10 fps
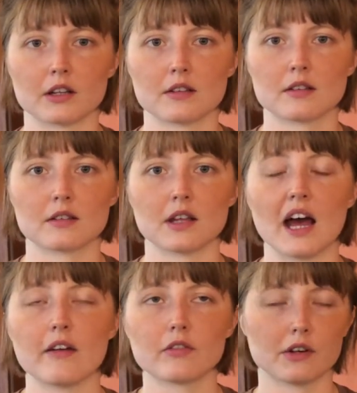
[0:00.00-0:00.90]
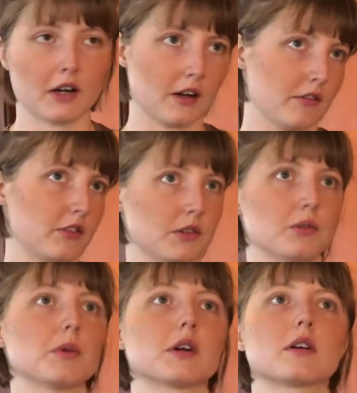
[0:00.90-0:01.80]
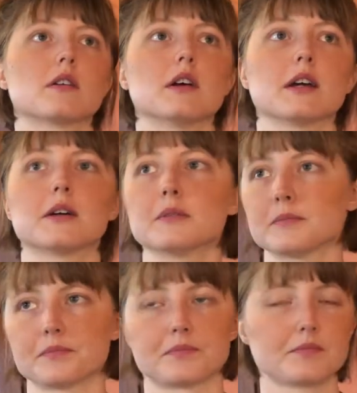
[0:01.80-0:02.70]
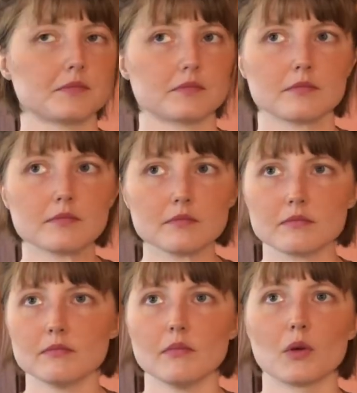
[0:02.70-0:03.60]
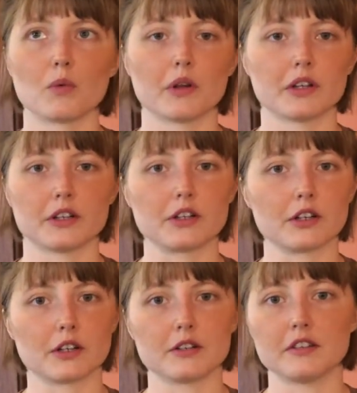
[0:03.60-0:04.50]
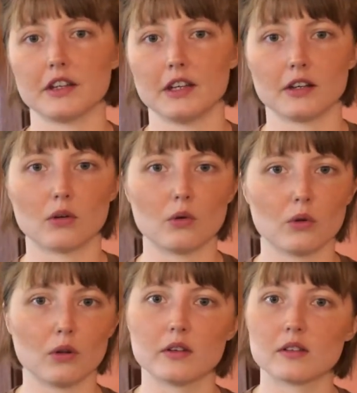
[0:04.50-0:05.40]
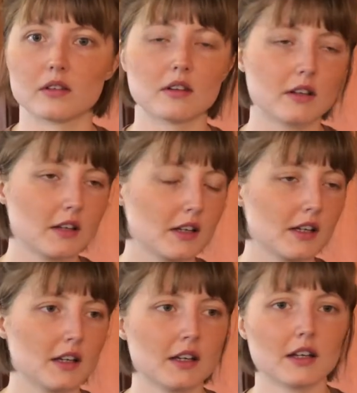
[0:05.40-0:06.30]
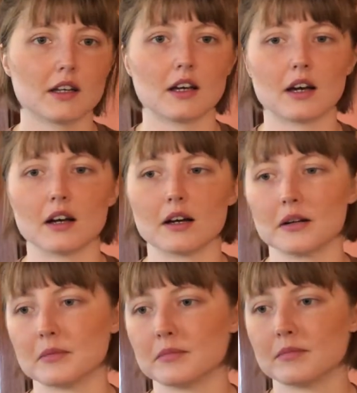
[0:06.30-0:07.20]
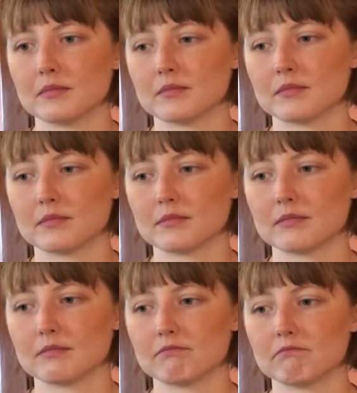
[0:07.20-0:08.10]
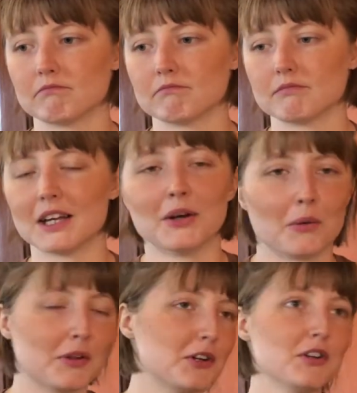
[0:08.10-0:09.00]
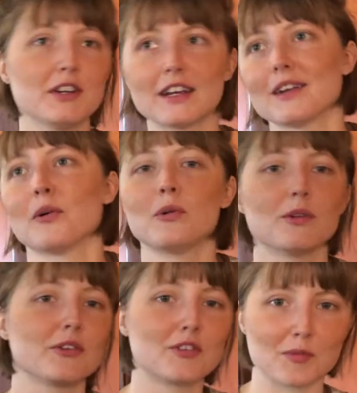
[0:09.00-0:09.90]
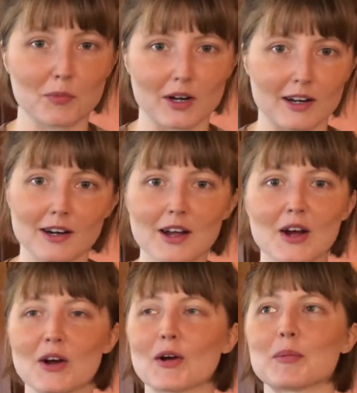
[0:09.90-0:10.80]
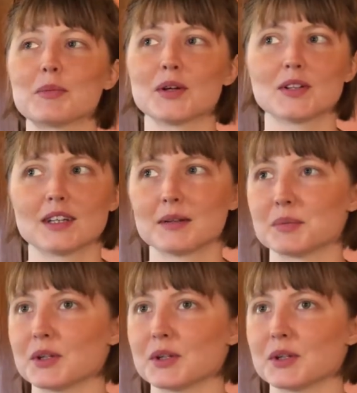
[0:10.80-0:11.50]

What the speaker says: It's every kind of field of work, like whether you're digging holes, whether you're digging holes somewhere or building